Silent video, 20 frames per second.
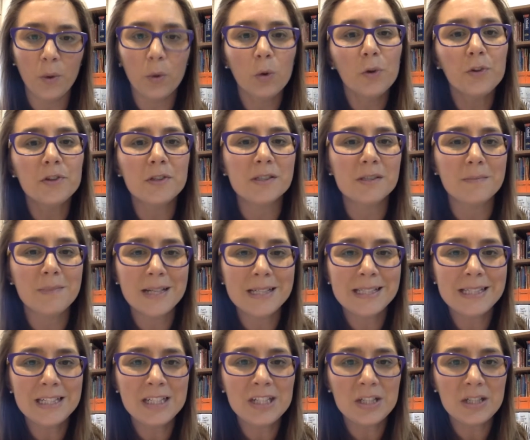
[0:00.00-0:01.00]
author's
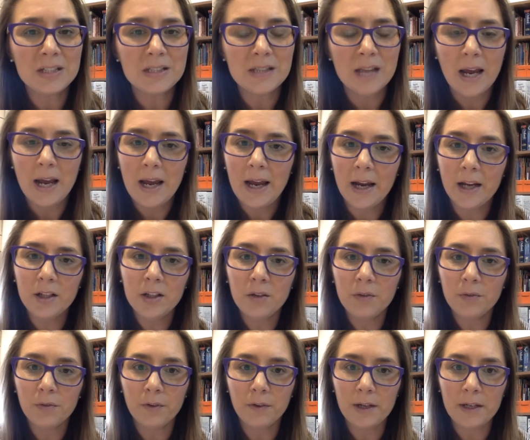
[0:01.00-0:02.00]
message is and
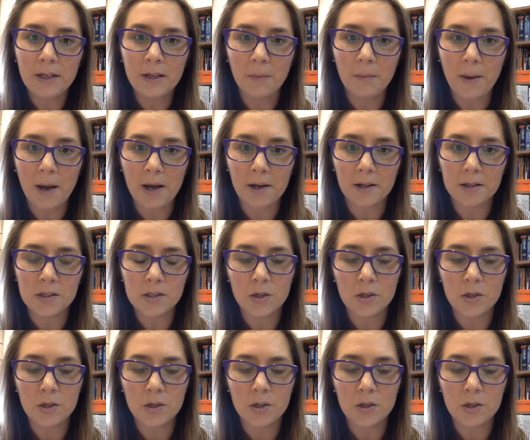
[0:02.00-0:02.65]
you've written about it.